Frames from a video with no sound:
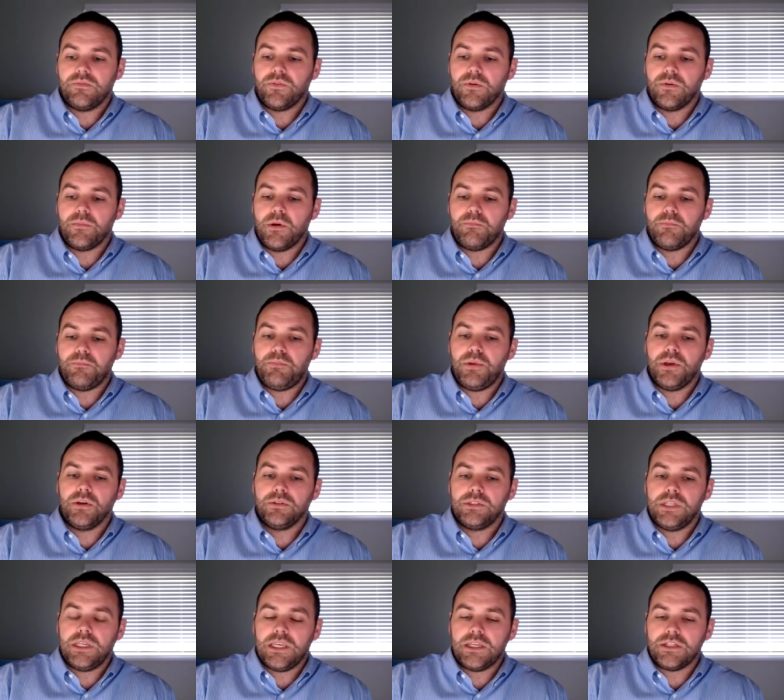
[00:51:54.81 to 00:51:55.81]
from a
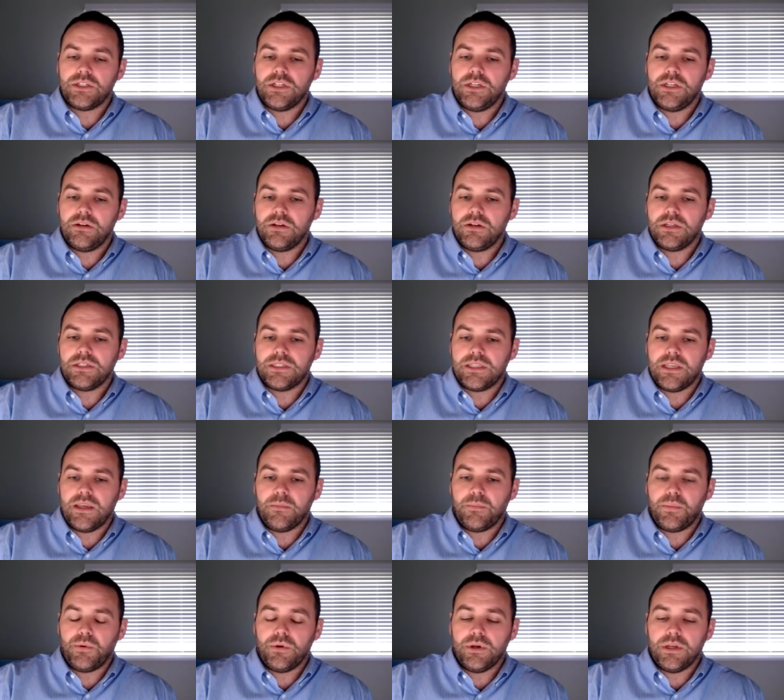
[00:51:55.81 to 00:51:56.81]
building engineering
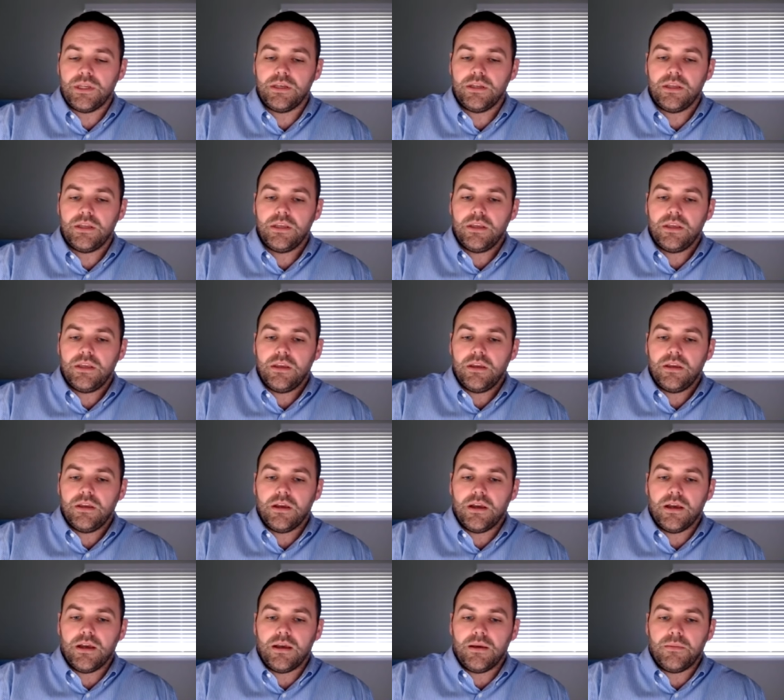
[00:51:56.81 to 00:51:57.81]
standpoint
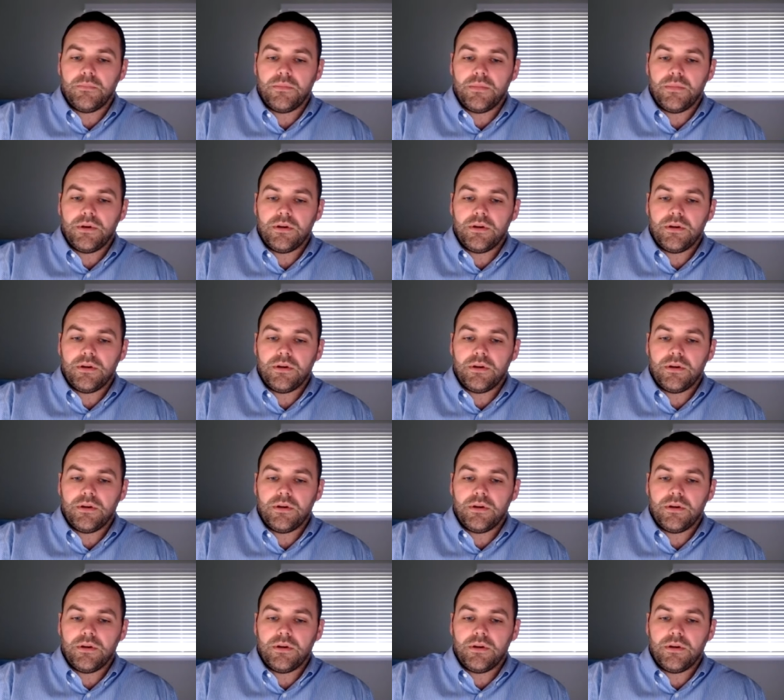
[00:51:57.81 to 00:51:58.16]
um,